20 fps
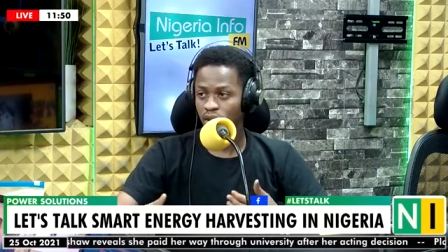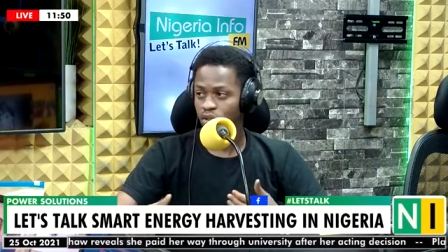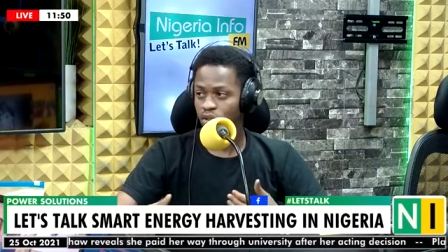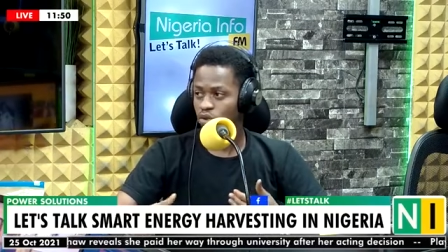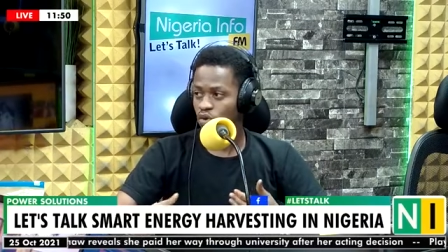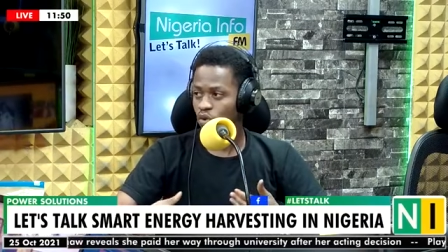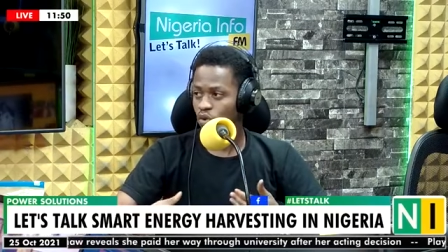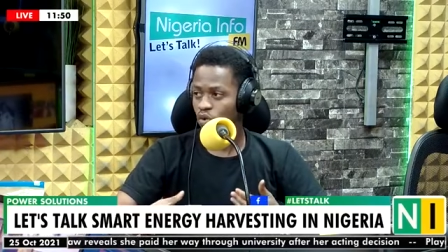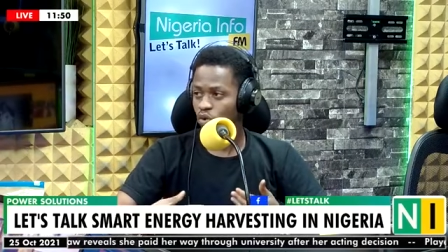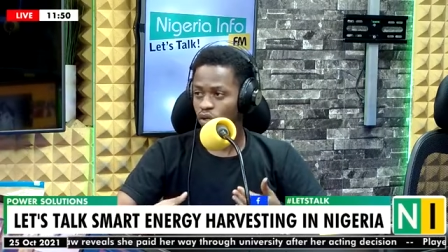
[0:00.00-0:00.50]

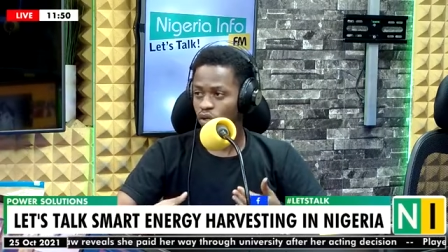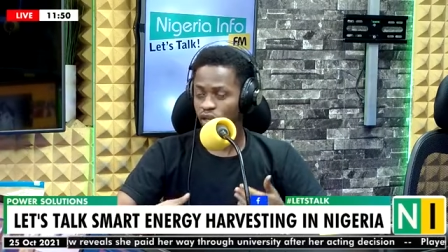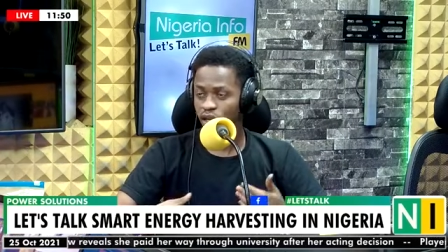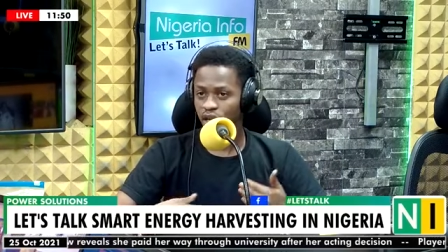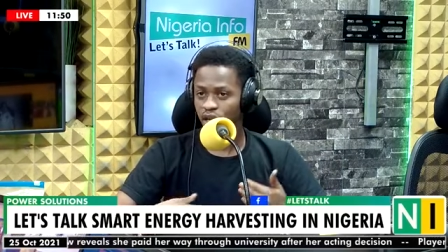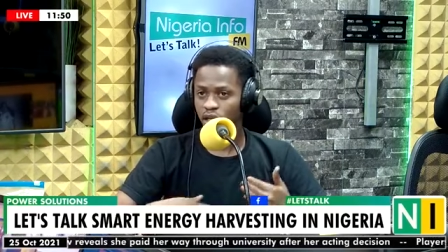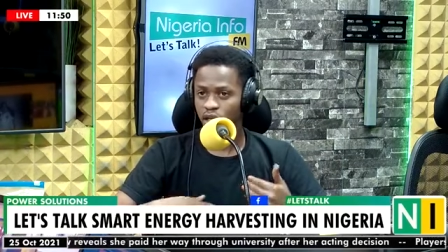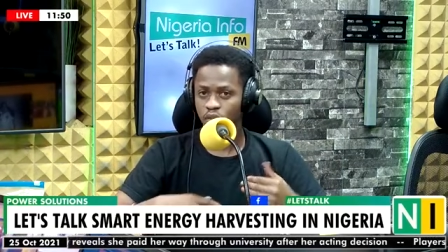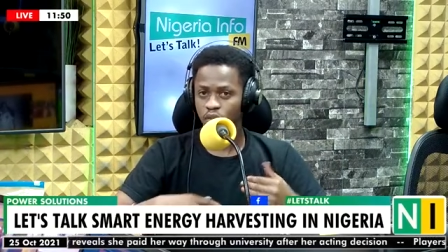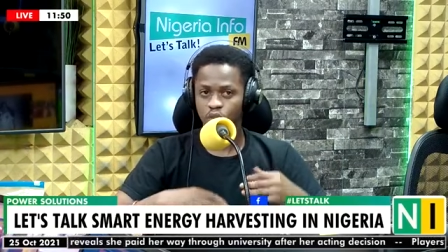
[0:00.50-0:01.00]
So
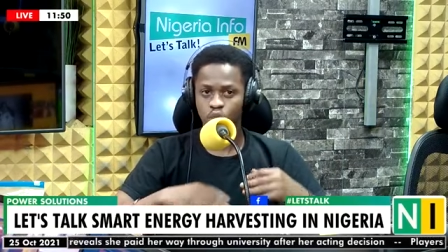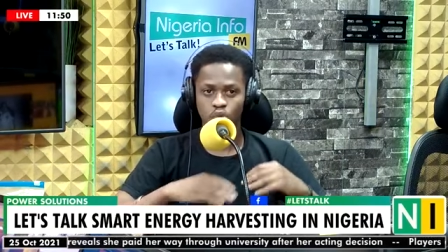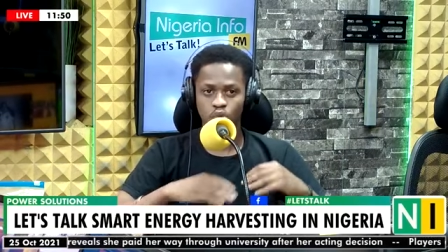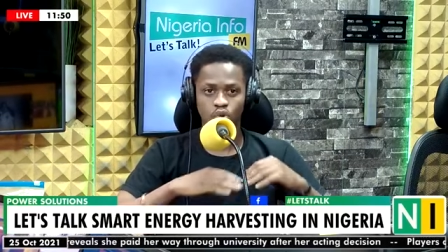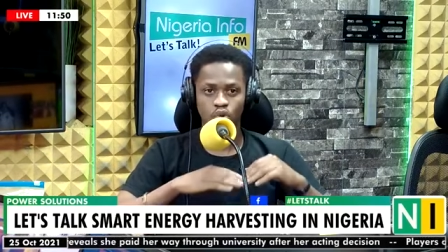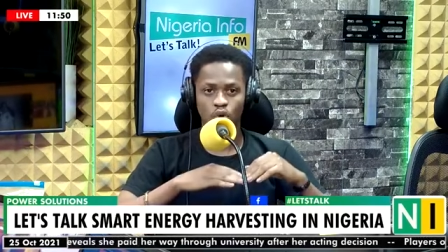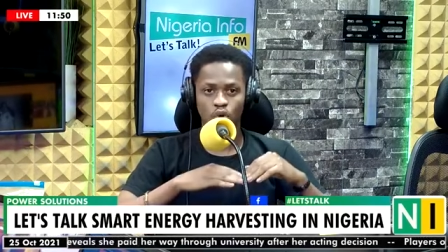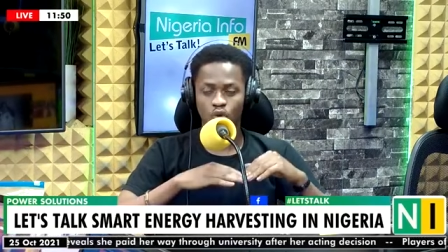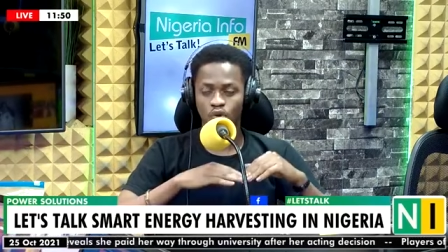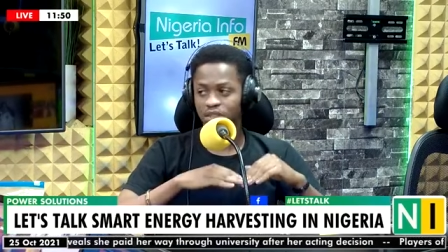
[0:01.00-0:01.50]
it
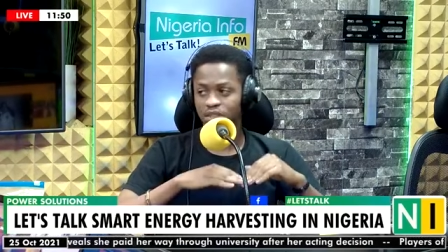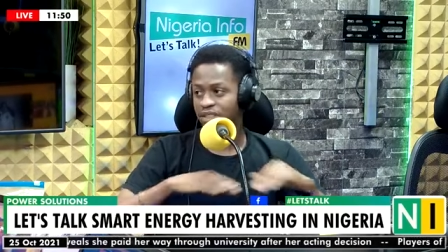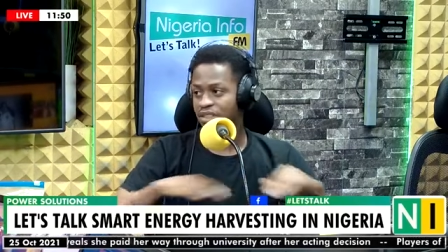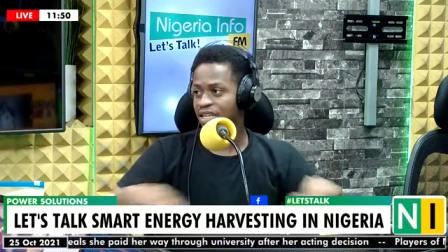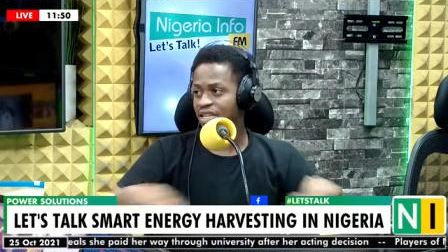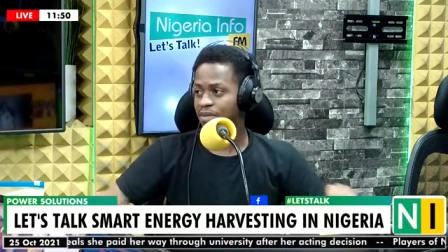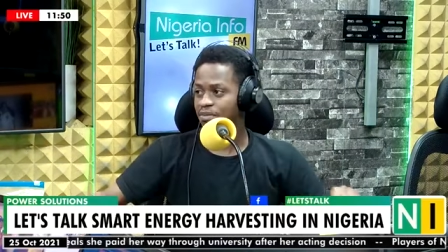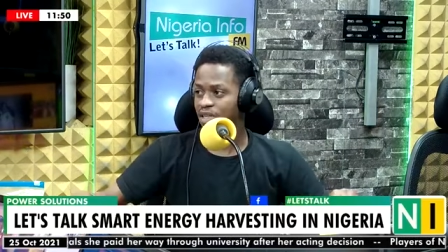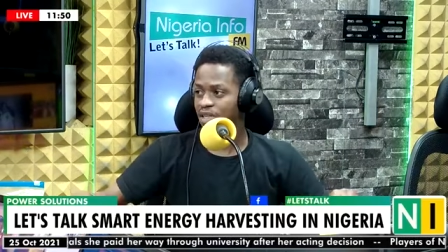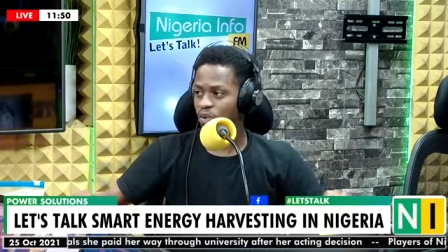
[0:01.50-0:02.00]
took all the
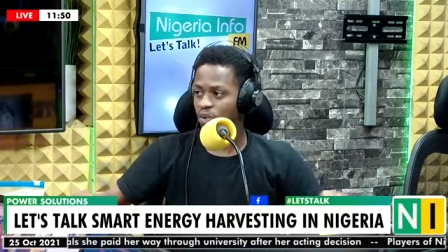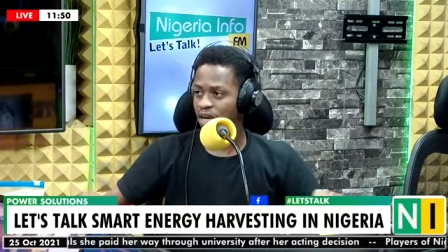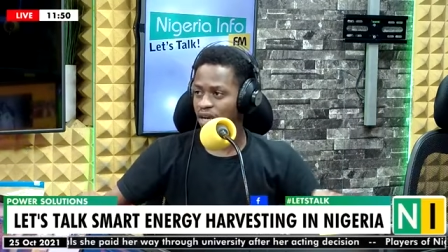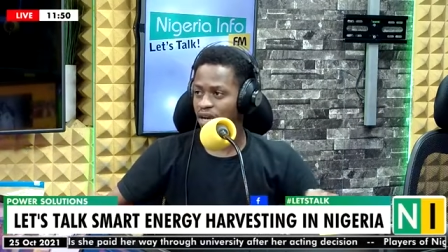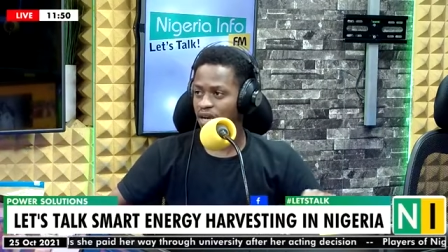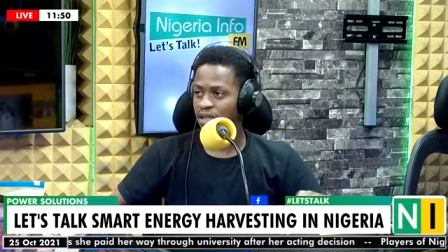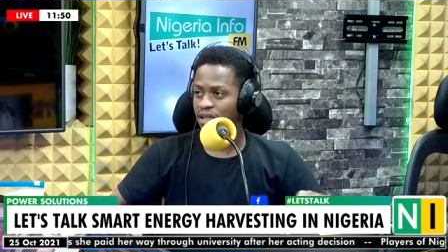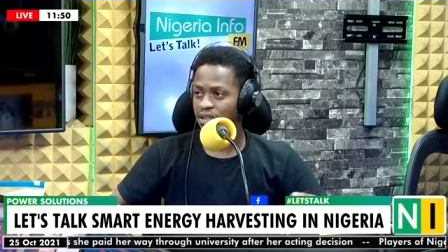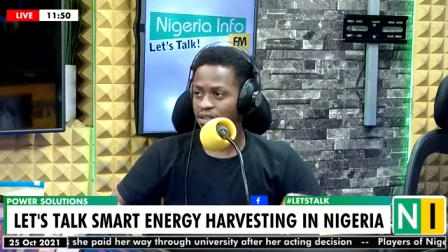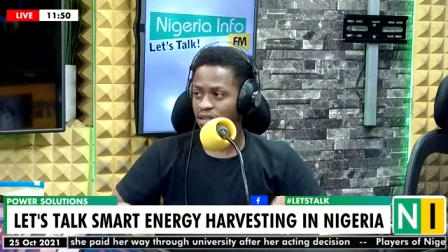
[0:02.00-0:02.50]
time that we
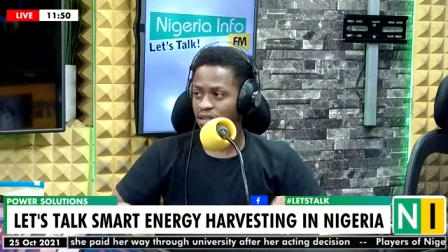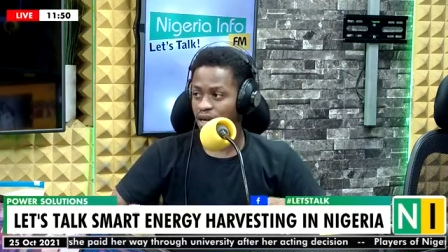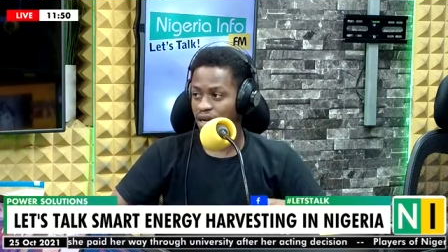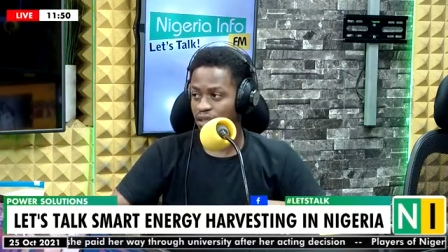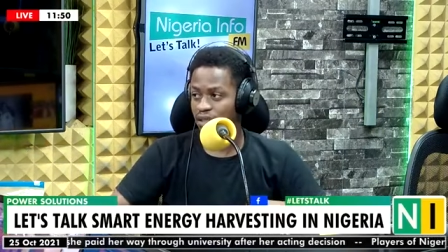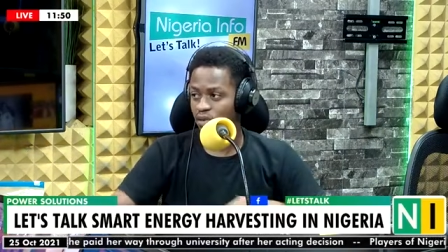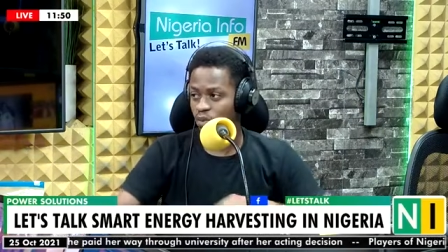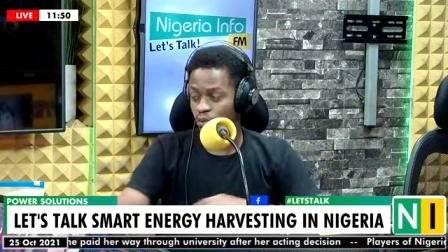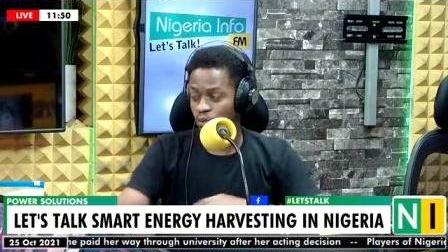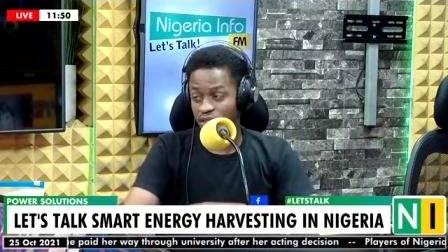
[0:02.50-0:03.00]
had,
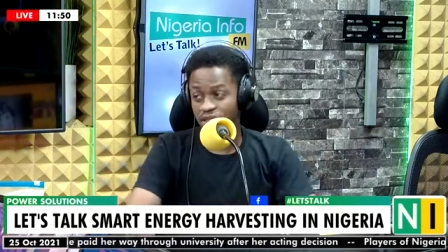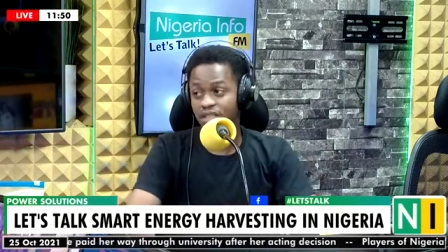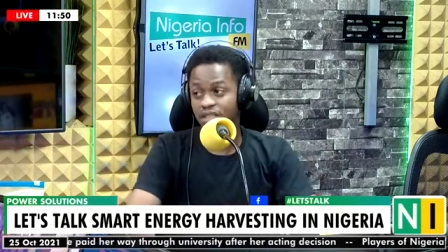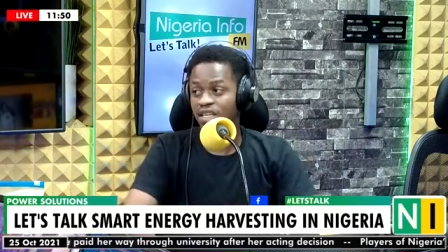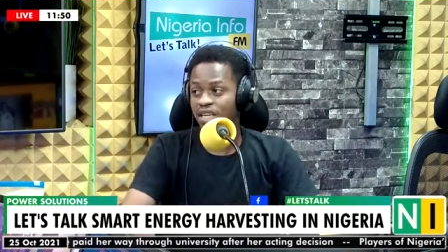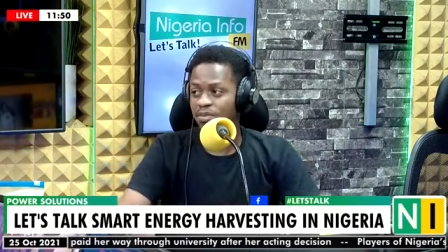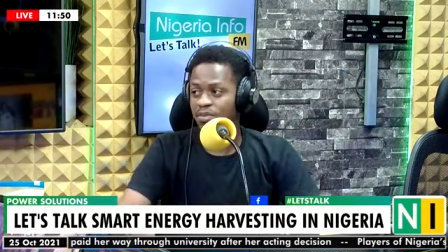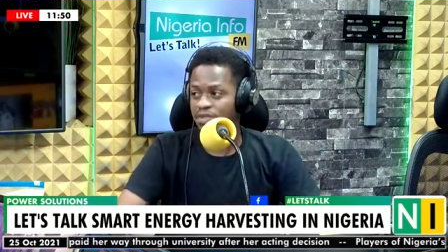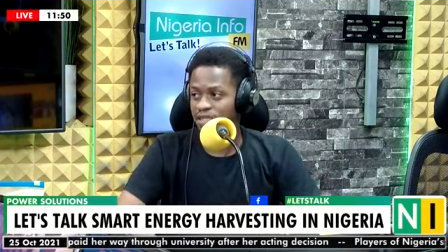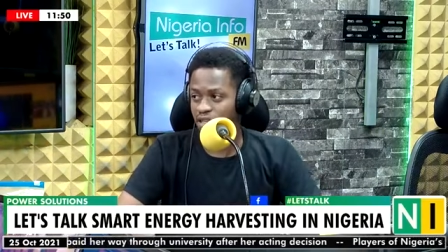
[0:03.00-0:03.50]
and we still
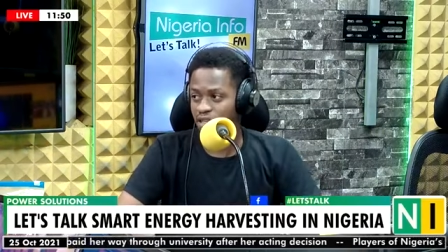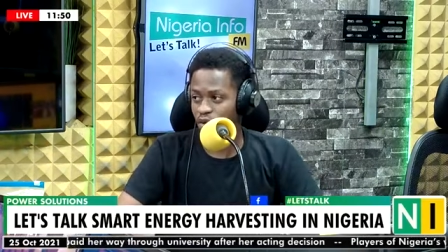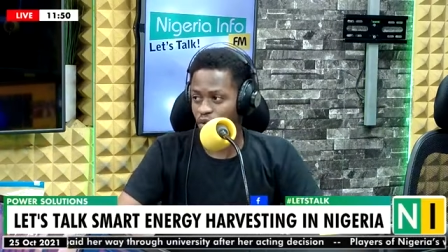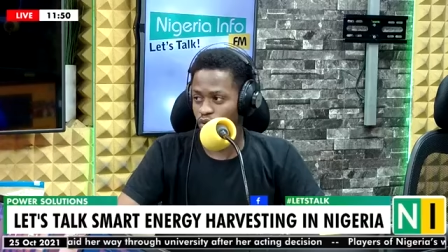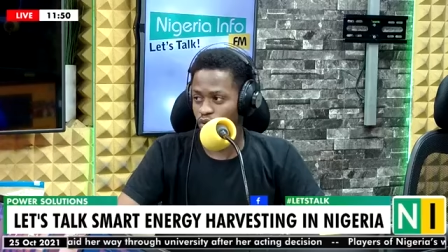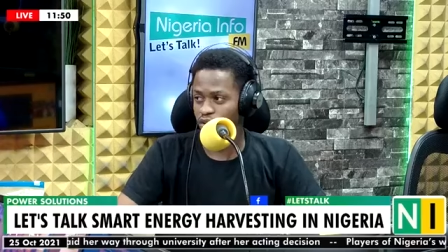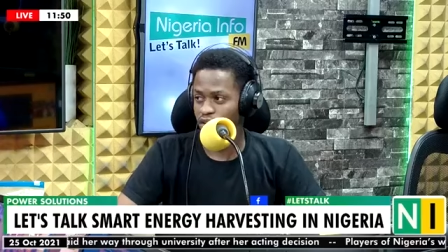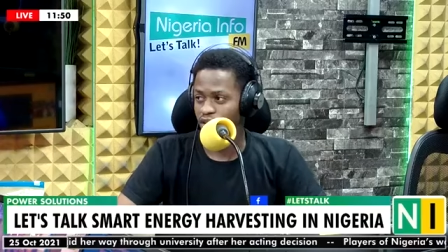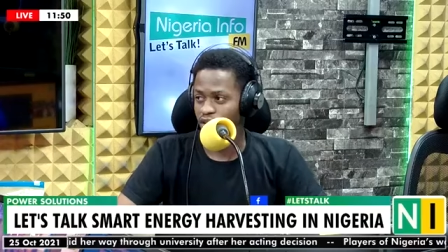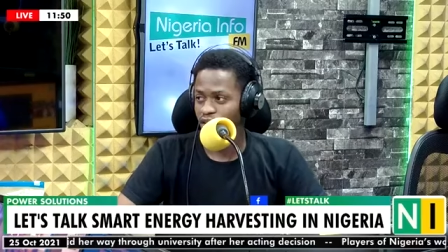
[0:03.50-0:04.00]
came
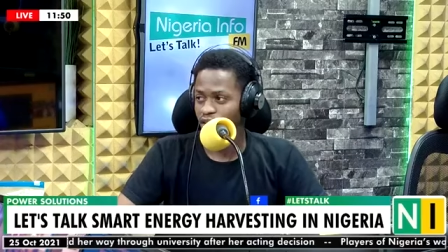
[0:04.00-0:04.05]
second.